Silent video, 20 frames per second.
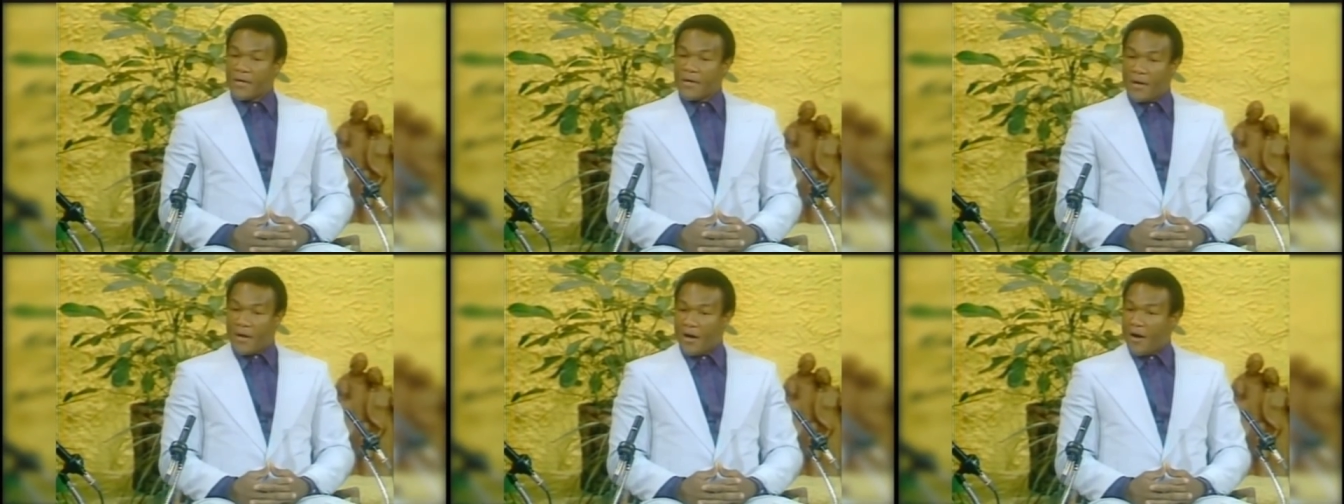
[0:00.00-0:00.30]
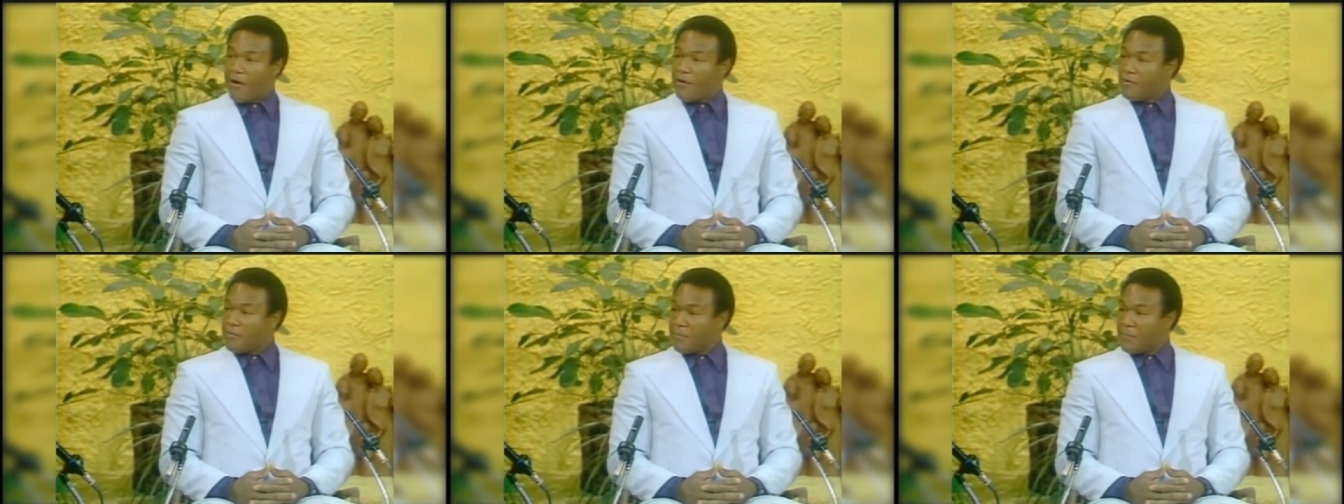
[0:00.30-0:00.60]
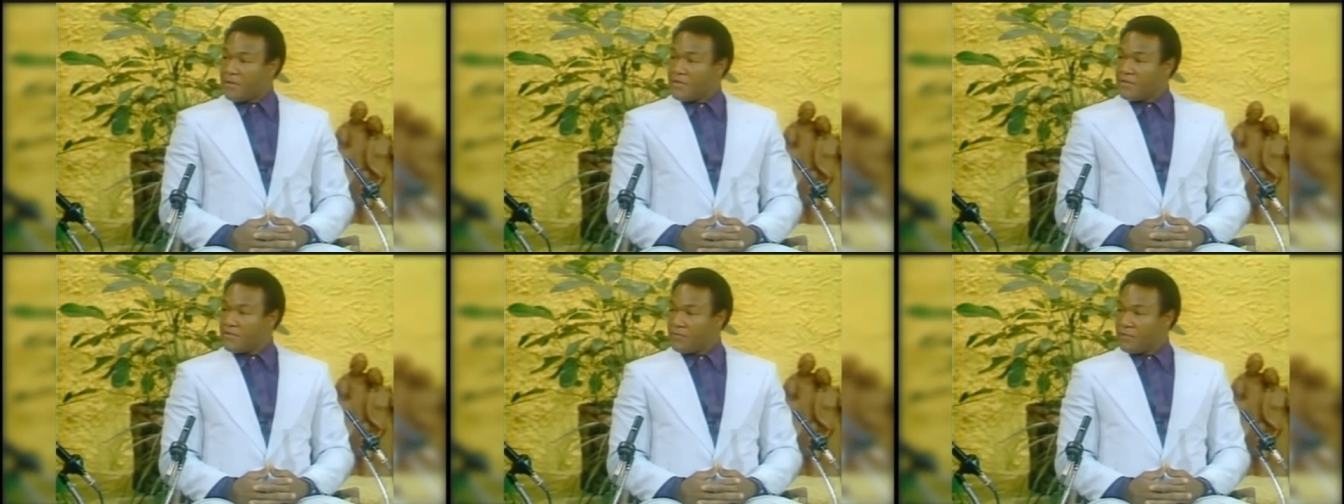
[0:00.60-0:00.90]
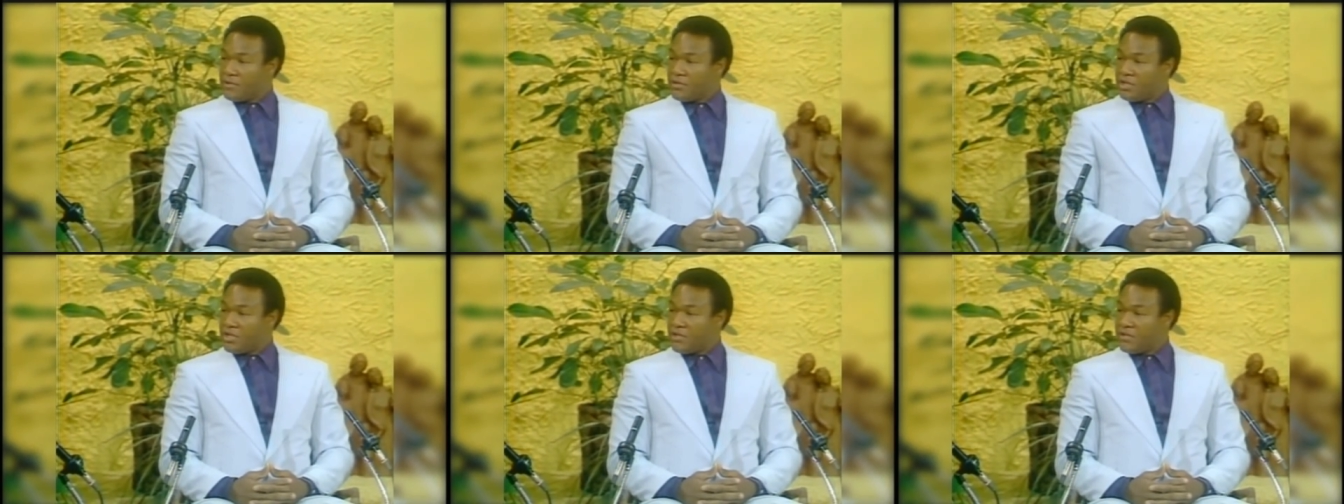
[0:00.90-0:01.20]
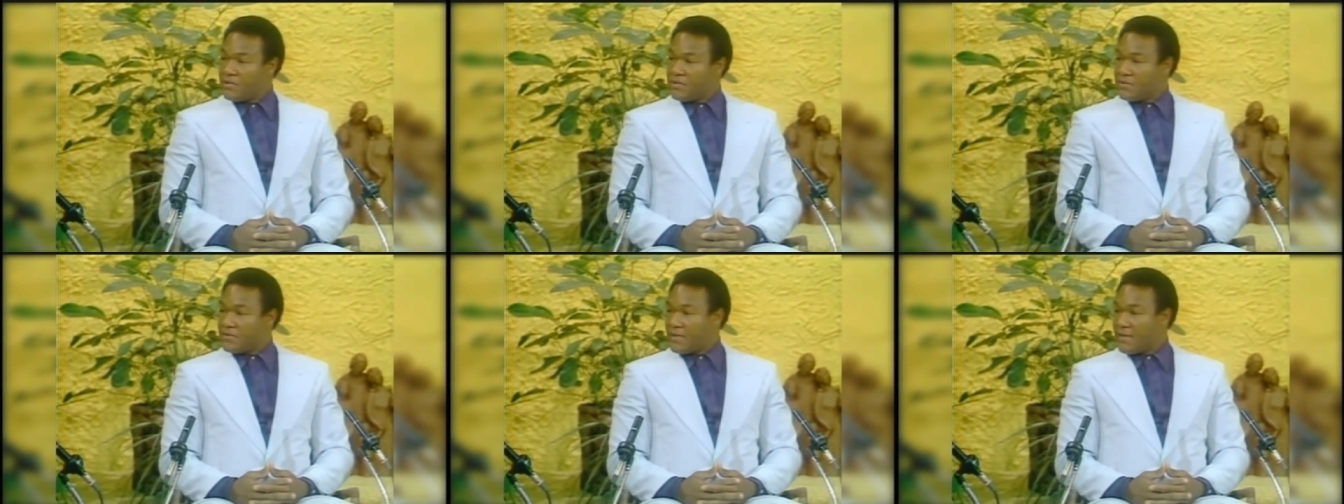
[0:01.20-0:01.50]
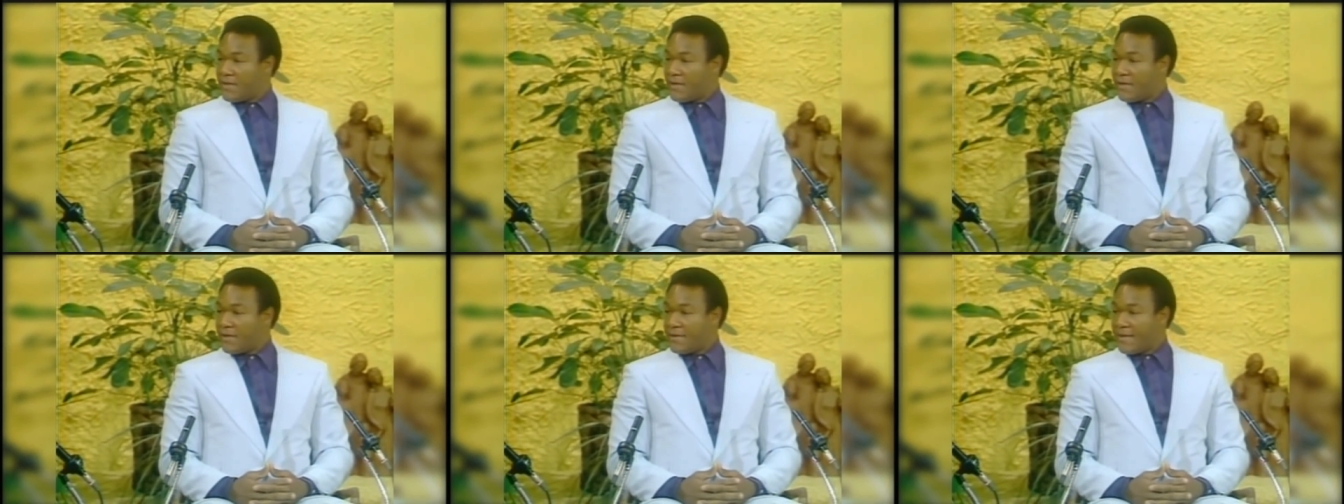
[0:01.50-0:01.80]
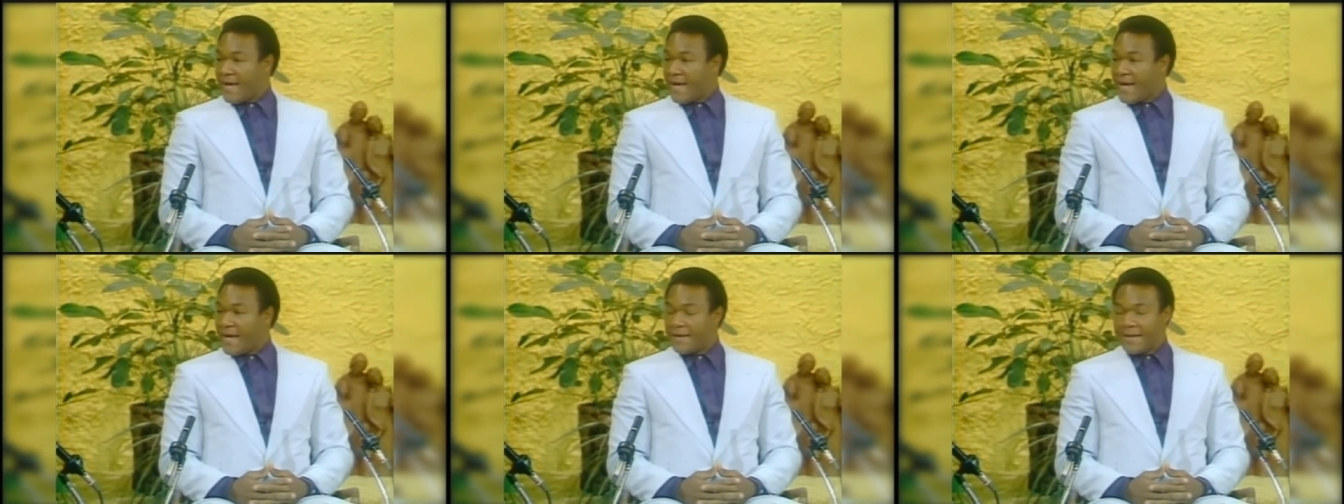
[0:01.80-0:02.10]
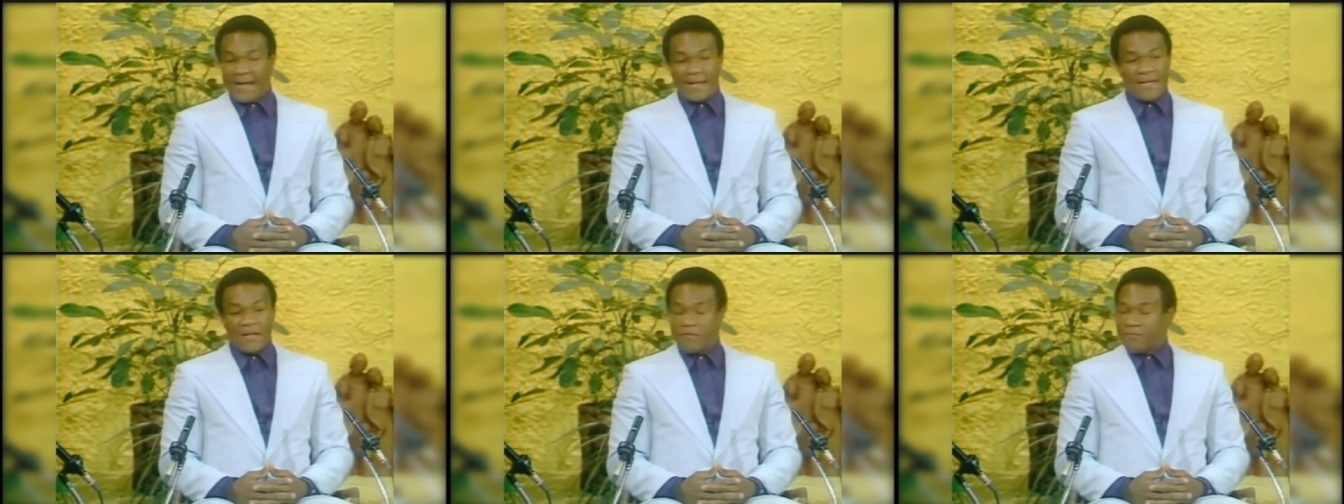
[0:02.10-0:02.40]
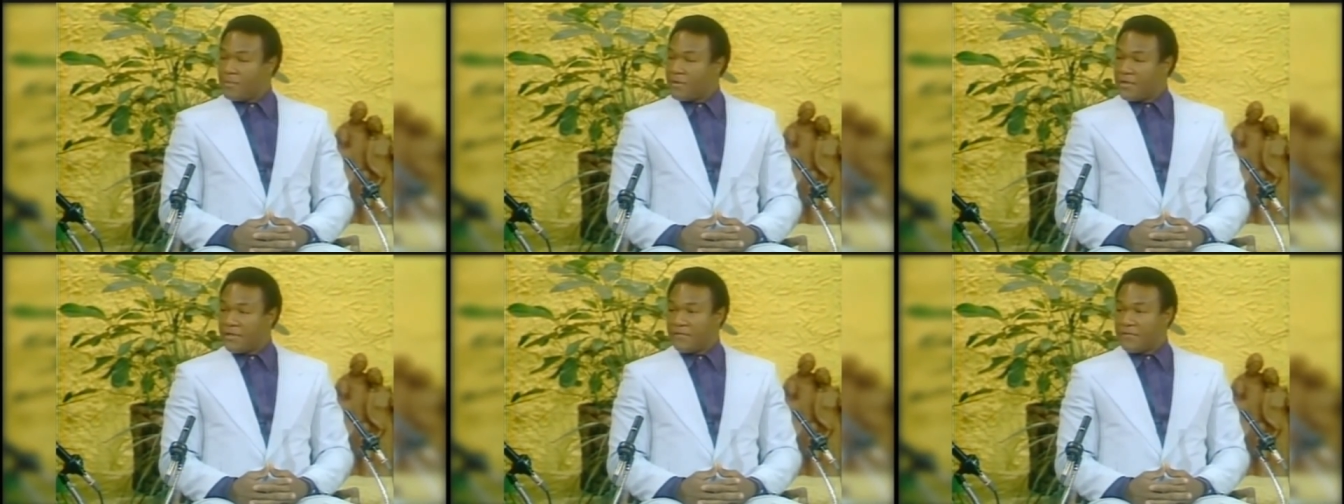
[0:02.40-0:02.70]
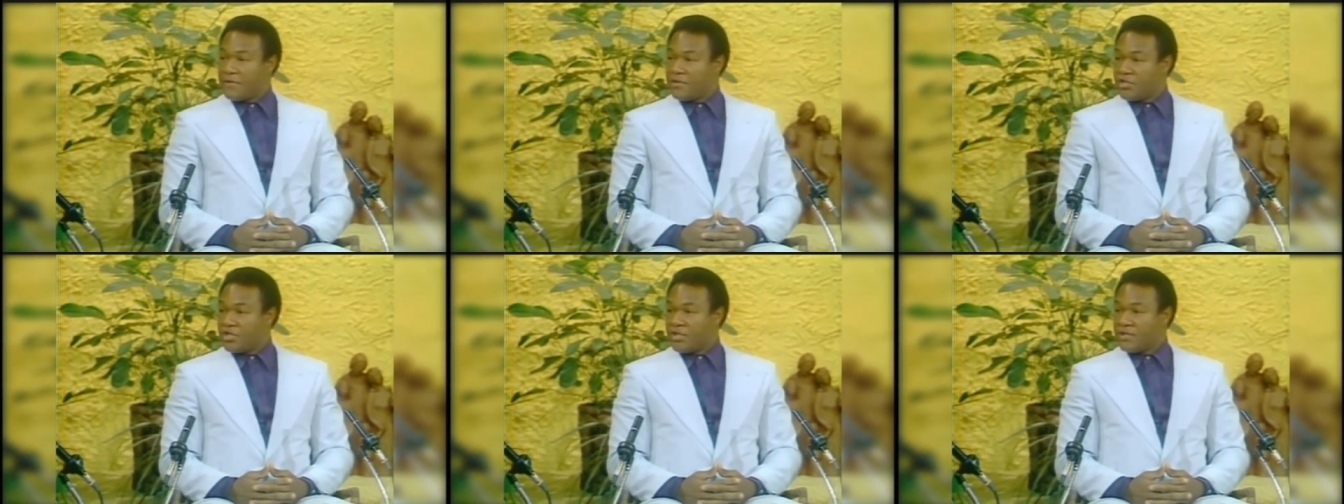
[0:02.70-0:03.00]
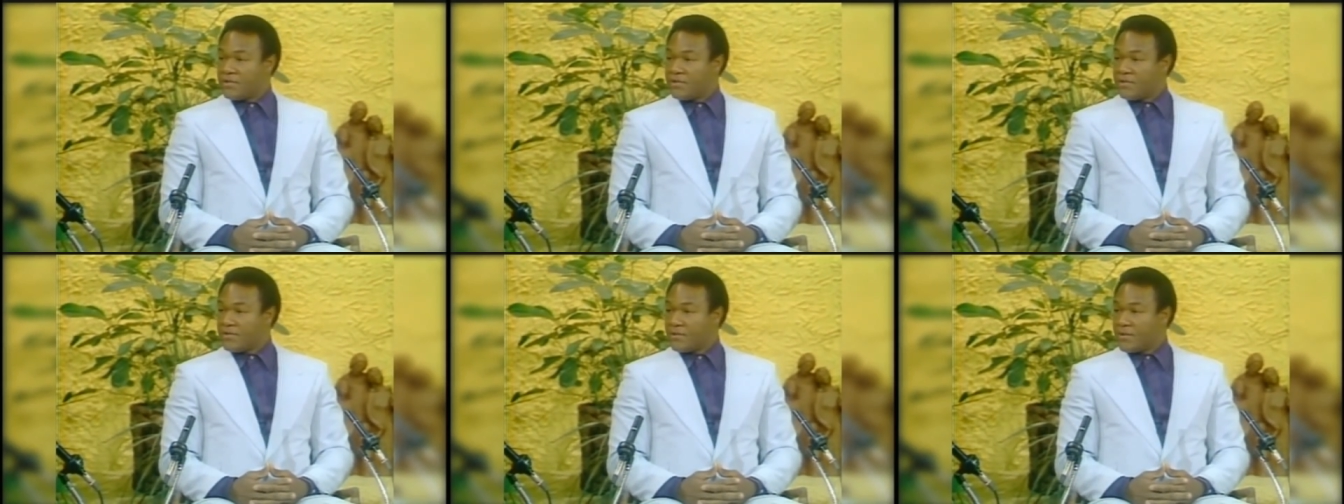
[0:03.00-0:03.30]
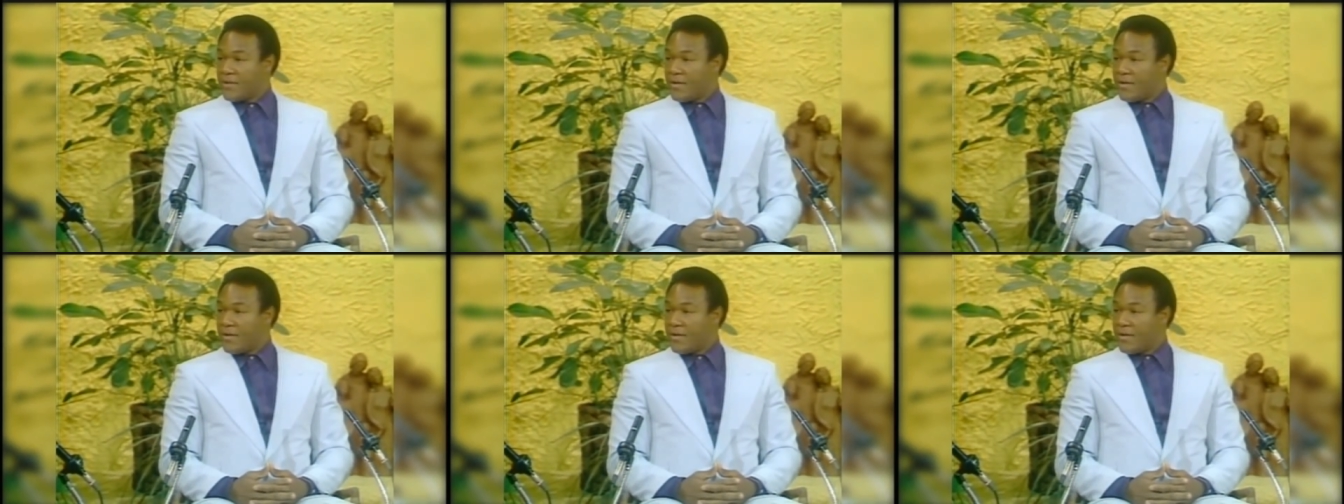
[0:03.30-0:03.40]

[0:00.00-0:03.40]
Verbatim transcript: All the places where Jesus had I uh, died. And I never believed in Jesus.